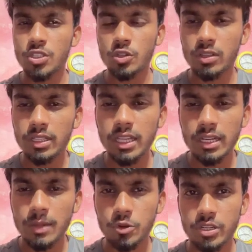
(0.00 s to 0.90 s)
on their
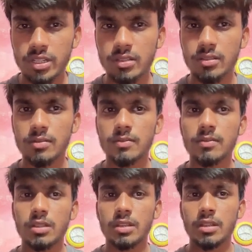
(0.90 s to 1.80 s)
reputation,
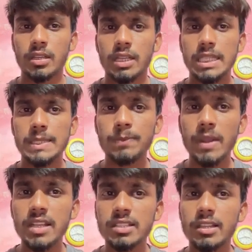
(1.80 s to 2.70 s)

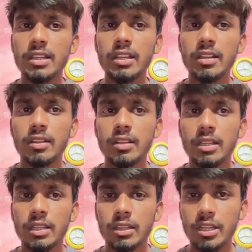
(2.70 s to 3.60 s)
especially
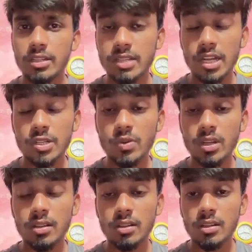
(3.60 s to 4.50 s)
their sexual
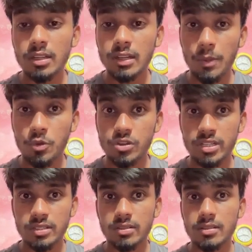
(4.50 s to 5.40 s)

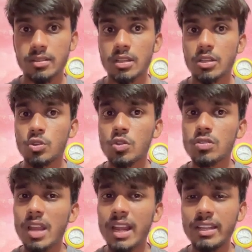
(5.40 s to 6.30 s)
reputation.
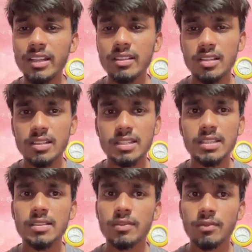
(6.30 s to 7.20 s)
Society judges
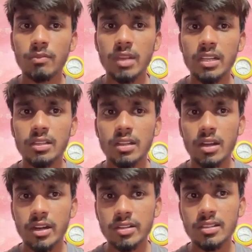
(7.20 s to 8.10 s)
women
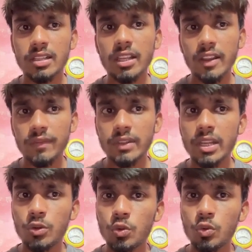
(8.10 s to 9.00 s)
harshly if they
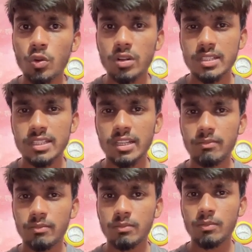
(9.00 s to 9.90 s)
do not seem
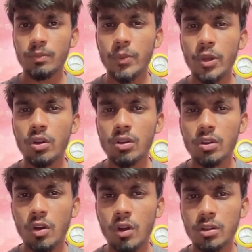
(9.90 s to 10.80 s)
pure
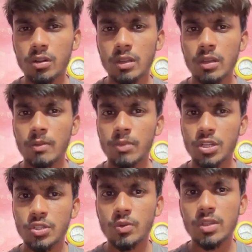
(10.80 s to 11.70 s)
or
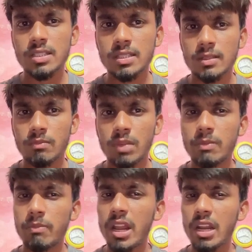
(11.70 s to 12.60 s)
virtuous, but
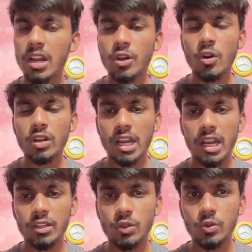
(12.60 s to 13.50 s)
men are not
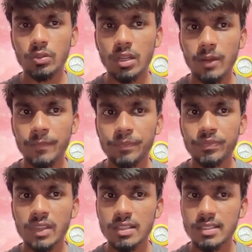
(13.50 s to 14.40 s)
held to the
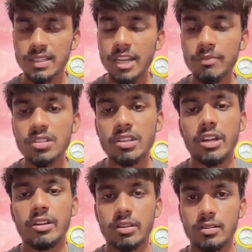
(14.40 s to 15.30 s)
same
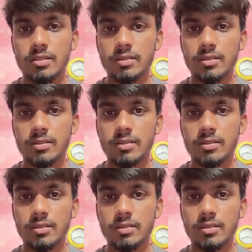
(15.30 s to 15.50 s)
standards.